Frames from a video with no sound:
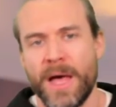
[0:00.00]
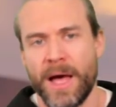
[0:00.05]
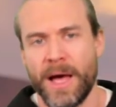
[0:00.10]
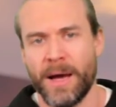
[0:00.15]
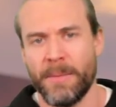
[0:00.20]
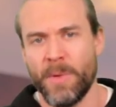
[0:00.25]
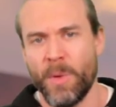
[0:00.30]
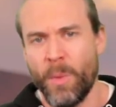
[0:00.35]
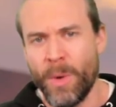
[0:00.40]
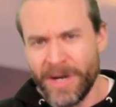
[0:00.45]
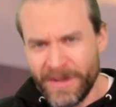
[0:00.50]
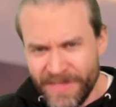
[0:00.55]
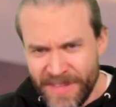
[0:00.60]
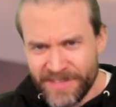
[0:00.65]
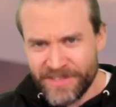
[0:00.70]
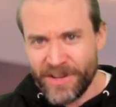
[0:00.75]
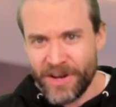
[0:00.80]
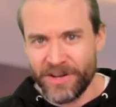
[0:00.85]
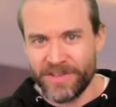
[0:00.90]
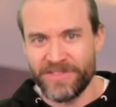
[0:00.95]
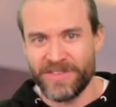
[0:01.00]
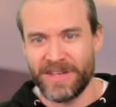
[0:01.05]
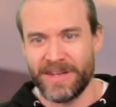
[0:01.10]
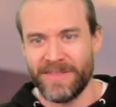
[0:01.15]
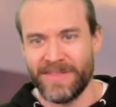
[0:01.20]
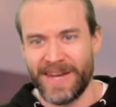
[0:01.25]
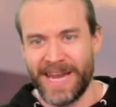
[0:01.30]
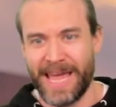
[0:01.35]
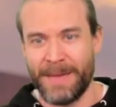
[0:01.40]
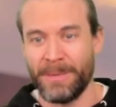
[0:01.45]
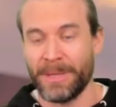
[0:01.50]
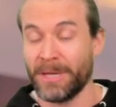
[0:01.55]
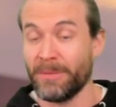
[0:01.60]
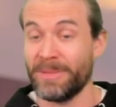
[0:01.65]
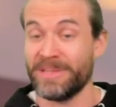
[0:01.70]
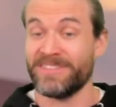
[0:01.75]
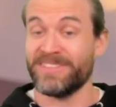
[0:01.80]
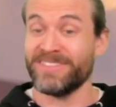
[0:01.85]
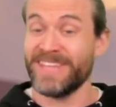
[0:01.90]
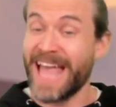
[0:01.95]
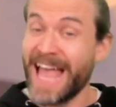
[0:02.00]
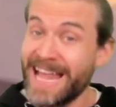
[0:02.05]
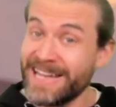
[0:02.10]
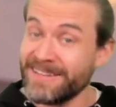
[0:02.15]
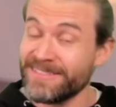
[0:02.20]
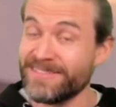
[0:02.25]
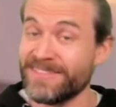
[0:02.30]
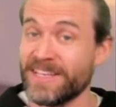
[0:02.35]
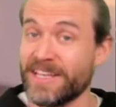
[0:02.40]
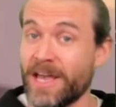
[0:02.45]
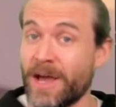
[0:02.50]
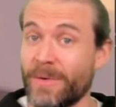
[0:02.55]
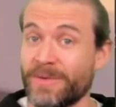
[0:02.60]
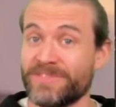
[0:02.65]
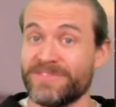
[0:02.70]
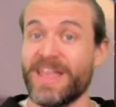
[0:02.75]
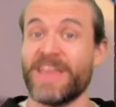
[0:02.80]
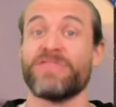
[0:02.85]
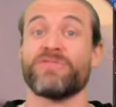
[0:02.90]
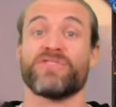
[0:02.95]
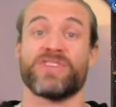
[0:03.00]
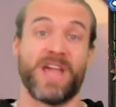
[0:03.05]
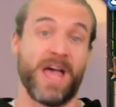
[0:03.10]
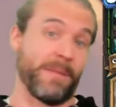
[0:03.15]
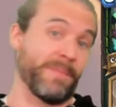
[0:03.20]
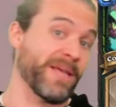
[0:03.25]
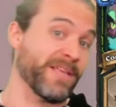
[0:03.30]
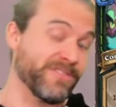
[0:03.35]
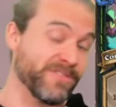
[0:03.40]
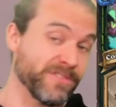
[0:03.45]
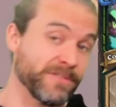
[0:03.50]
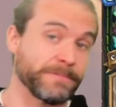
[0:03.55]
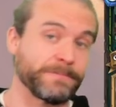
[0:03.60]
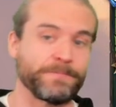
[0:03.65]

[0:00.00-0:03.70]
One of these cards that I am a little bit sad to see go is Nephrodamus.